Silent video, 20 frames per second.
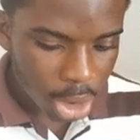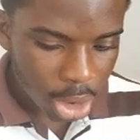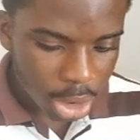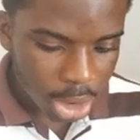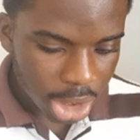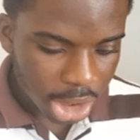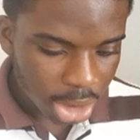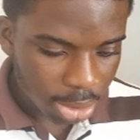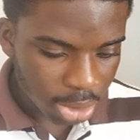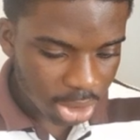
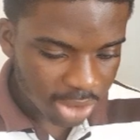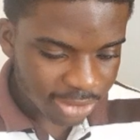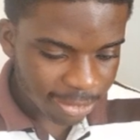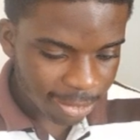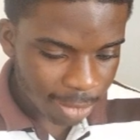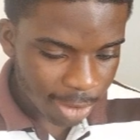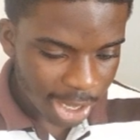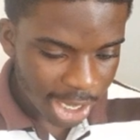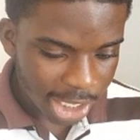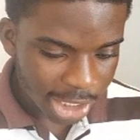the W is
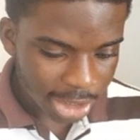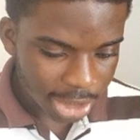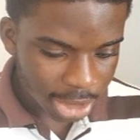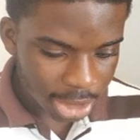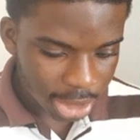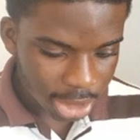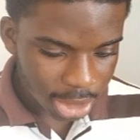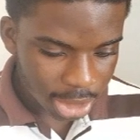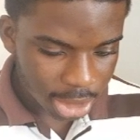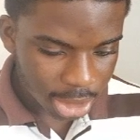for wide,
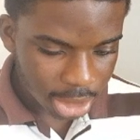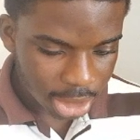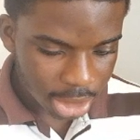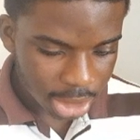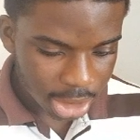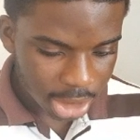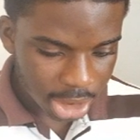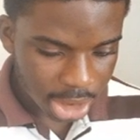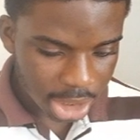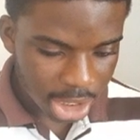
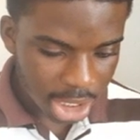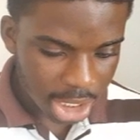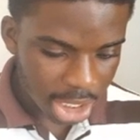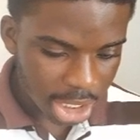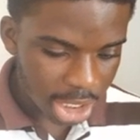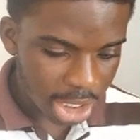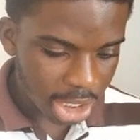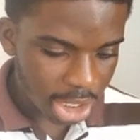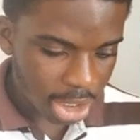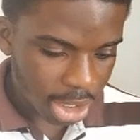then
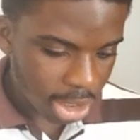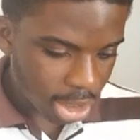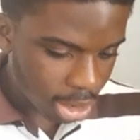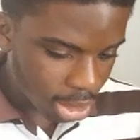the